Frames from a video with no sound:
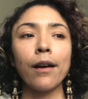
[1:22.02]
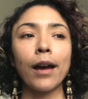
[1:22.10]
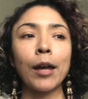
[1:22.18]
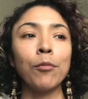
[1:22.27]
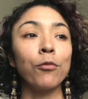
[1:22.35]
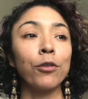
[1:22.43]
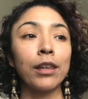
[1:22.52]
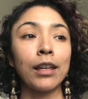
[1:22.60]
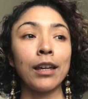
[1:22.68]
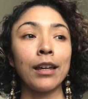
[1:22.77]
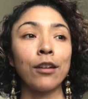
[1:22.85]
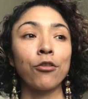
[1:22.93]
I'm
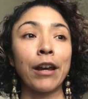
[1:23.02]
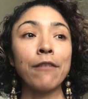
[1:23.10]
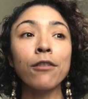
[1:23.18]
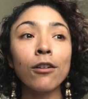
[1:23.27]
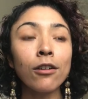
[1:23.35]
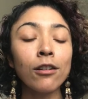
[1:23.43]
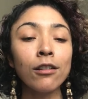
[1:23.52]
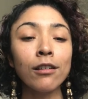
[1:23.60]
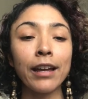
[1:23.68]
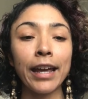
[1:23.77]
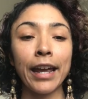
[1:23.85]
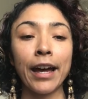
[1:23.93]
really grateful,
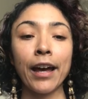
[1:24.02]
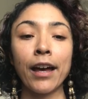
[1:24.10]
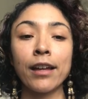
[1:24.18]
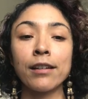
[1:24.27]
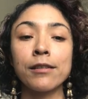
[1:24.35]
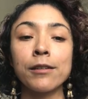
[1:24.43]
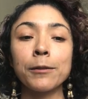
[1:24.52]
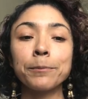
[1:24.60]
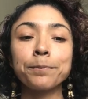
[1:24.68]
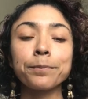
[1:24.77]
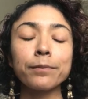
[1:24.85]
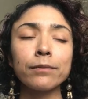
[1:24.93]
and
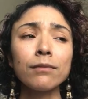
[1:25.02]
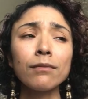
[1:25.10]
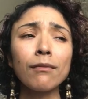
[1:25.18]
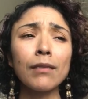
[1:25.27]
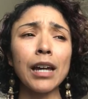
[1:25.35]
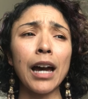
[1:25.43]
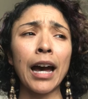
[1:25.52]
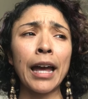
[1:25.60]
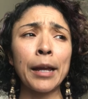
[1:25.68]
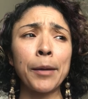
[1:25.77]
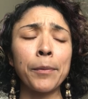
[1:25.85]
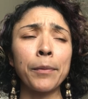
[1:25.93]

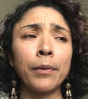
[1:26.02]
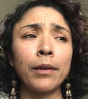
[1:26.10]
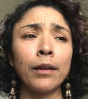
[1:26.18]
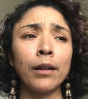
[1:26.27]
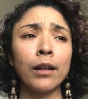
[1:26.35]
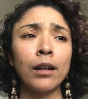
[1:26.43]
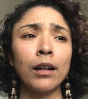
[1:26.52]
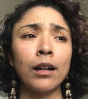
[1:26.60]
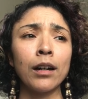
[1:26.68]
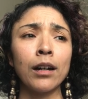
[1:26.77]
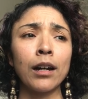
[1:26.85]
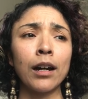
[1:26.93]
I'm
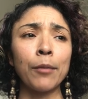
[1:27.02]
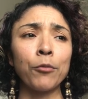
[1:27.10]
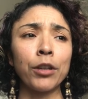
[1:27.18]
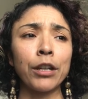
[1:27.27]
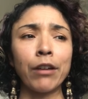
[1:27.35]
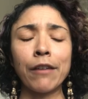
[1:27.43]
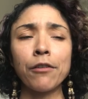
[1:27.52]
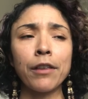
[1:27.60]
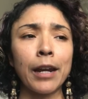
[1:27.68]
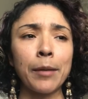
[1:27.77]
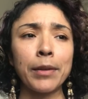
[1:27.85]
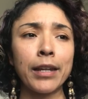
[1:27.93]
really grateful
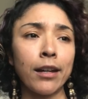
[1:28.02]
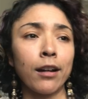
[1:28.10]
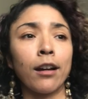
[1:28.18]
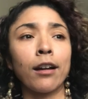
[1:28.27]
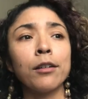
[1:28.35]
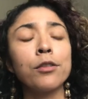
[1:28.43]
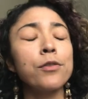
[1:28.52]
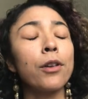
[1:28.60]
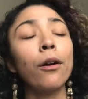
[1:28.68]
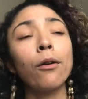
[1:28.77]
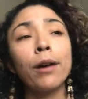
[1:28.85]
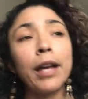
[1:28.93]
that I'm here.
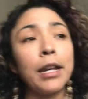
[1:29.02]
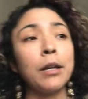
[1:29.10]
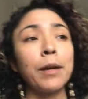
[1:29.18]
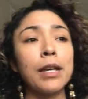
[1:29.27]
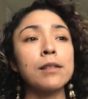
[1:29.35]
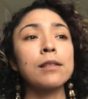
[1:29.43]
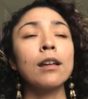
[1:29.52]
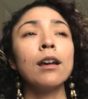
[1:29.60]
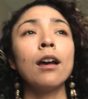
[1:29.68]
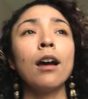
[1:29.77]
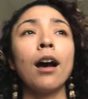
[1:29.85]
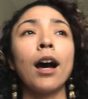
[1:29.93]
So anyways,
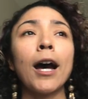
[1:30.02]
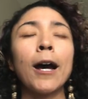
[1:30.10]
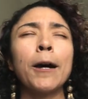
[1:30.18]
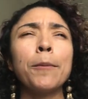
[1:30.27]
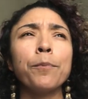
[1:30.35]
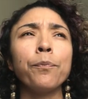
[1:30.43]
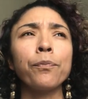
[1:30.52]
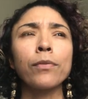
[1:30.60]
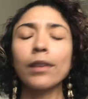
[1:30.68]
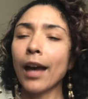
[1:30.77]
I